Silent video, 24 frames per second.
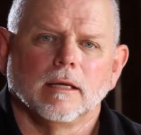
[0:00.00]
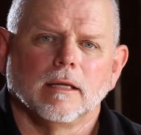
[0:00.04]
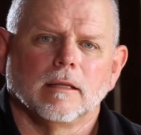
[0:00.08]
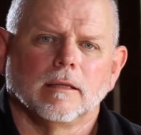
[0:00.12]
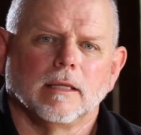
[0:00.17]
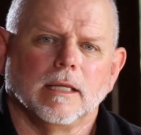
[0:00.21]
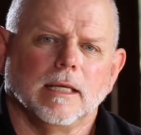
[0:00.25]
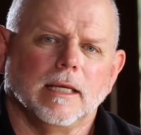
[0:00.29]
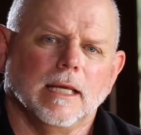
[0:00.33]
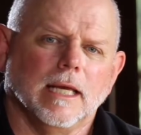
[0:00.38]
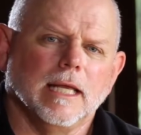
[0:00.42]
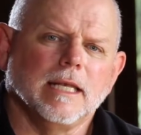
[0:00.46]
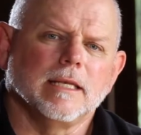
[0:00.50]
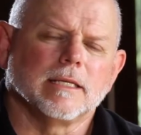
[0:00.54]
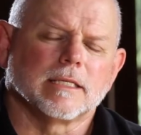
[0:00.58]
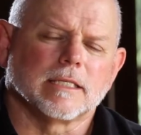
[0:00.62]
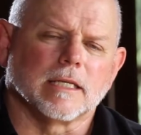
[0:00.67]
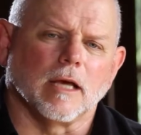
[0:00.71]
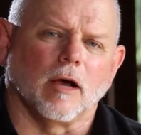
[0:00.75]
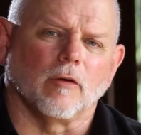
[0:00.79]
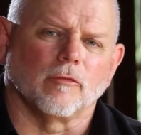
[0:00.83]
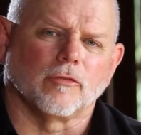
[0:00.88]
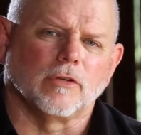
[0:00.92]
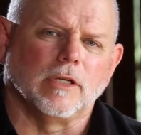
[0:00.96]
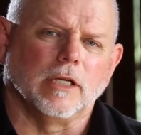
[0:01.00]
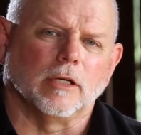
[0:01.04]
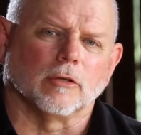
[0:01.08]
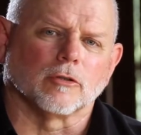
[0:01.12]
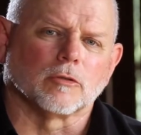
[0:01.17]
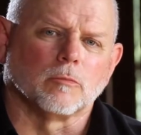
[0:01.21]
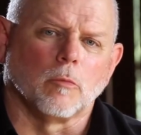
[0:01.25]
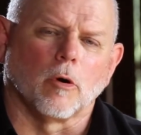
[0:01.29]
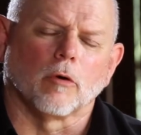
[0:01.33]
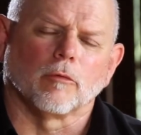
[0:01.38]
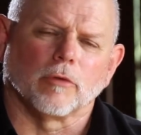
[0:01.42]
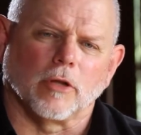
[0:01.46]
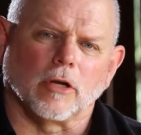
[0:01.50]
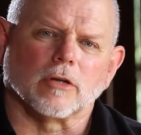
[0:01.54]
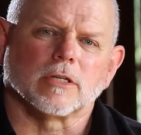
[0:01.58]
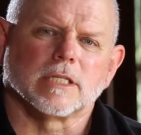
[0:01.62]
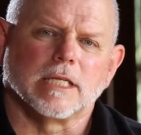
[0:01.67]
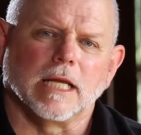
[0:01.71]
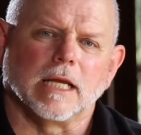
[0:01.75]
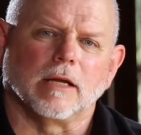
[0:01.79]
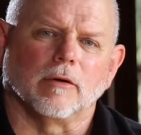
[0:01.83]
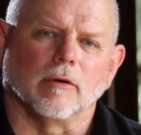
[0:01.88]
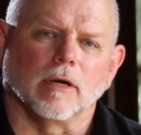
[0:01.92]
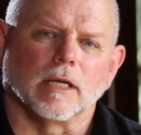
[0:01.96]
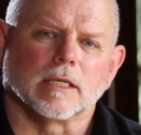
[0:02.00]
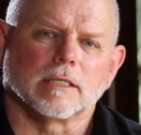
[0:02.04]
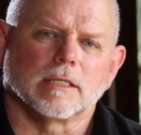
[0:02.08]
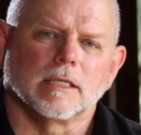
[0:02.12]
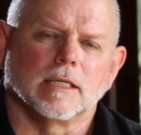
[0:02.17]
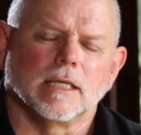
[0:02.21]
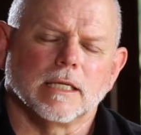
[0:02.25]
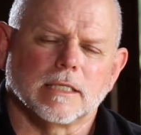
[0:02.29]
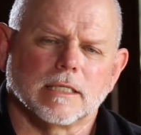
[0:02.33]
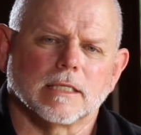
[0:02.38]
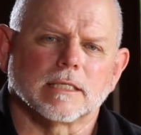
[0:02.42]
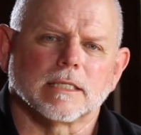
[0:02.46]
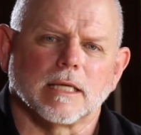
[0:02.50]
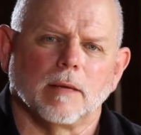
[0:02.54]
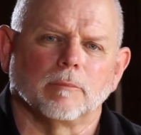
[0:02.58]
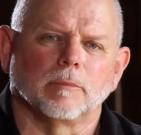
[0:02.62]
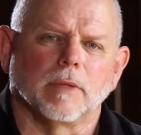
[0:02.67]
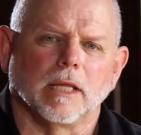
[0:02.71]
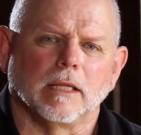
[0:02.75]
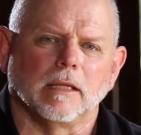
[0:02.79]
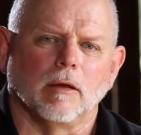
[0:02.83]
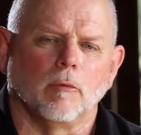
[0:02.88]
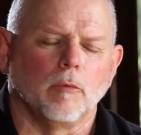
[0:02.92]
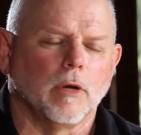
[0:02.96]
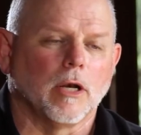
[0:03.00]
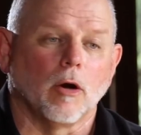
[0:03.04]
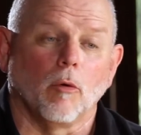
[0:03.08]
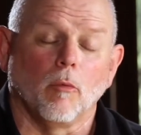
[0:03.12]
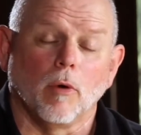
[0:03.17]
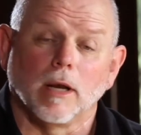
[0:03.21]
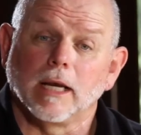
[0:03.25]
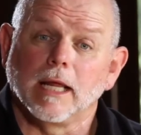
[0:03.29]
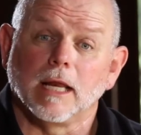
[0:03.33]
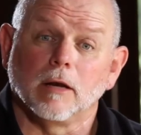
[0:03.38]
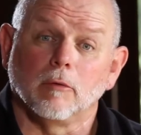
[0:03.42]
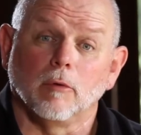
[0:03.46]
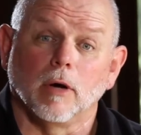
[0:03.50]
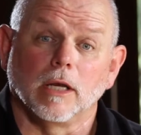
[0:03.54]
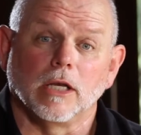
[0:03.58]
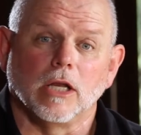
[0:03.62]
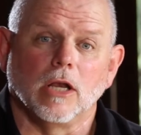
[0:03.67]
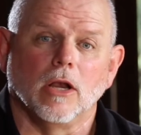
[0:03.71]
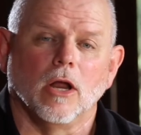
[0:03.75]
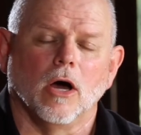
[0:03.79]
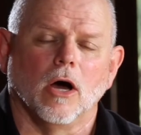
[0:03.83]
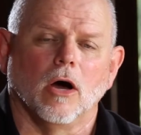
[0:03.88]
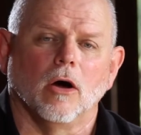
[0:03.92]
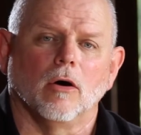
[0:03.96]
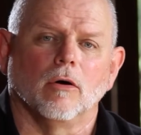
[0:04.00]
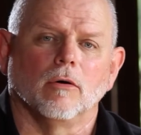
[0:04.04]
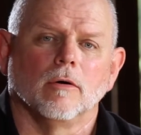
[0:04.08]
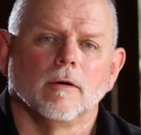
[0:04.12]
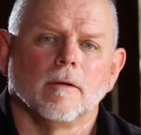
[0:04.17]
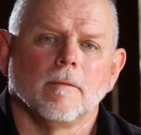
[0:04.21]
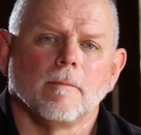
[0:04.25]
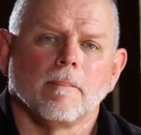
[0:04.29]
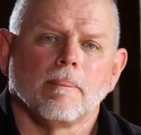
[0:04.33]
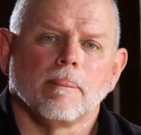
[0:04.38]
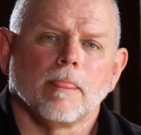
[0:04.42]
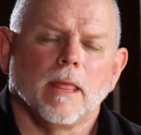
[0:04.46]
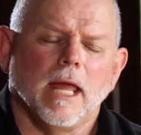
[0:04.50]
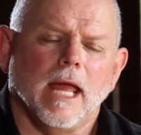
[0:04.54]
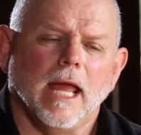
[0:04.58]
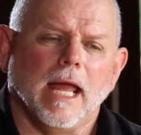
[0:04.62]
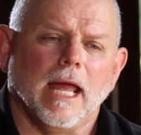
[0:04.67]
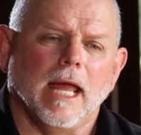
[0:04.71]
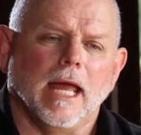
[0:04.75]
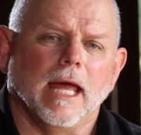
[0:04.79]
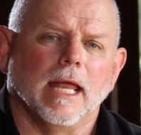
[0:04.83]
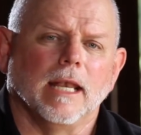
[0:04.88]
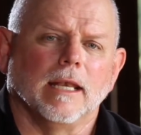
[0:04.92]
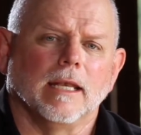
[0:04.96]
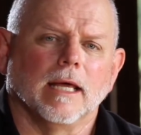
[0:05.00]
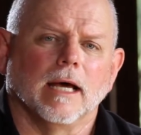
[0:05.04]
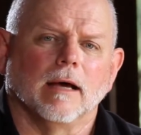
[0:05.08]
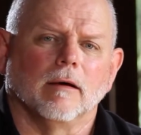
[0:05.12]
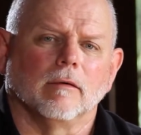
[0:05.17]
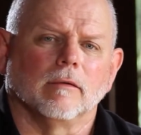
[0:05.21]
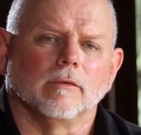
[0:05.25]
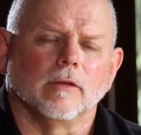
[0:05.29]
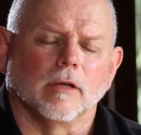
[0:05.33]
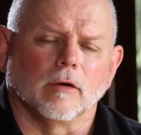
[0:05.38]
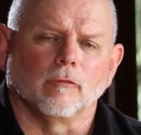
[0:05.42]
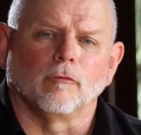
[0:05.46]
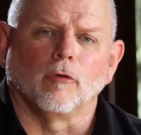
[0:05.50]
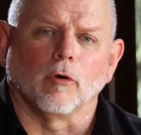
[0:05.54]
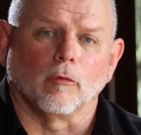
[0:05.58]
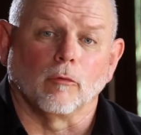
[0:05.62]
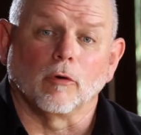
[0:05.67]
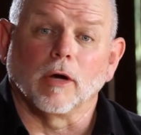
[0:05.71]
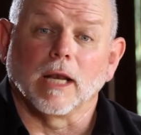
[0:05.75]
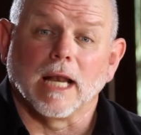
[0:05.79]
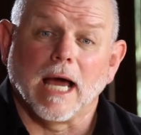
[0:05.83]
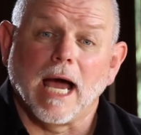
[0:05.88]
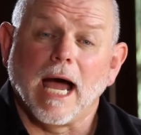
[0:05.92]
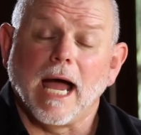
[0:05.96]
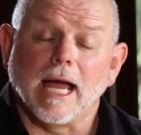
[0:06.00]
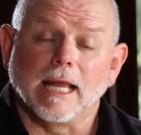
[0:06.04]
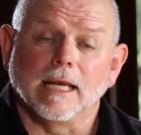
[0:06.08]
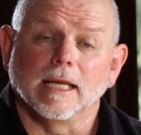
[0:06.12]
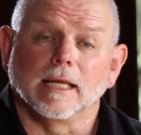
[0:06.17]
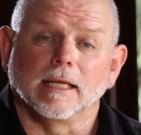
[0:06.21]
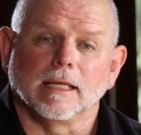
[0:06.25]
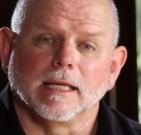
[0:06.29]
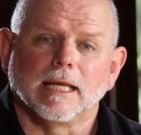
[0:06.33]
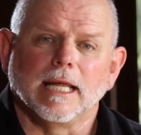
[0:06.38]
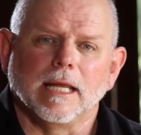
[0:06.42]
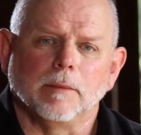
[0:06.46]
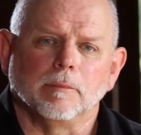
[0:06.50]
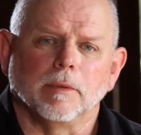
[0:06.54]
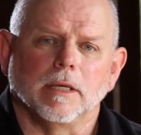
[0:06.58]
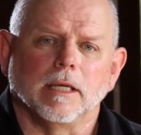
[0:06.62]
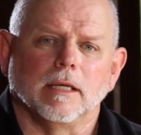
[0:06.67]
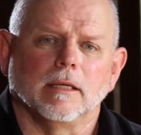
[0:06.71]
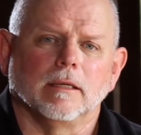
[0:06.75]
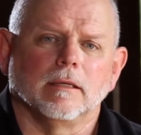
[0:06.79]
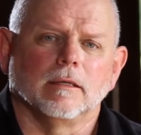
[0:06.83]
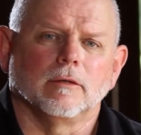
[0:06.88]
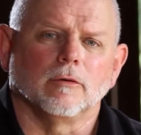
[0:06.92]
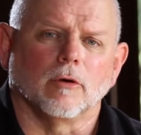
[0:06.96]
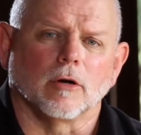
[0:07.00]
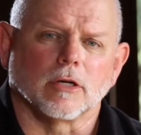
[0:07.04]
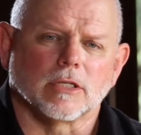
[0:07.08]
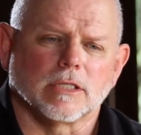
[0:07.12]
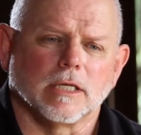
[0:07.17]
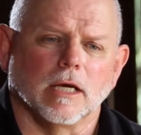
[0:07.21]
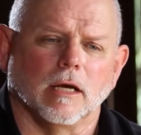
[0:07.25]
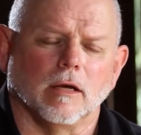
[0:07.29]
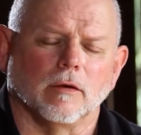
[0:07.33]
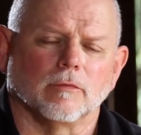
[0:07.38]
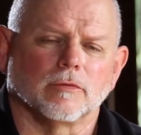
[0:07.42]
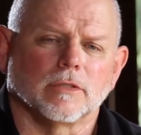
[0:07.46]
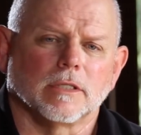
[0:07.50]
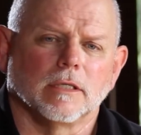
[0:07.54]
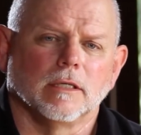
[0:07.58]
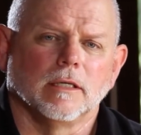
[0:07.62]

The hidden self deals more with our secrets. This is something that we don't want anyone to know, and therefore we're going to hide it and keep it to ourselves.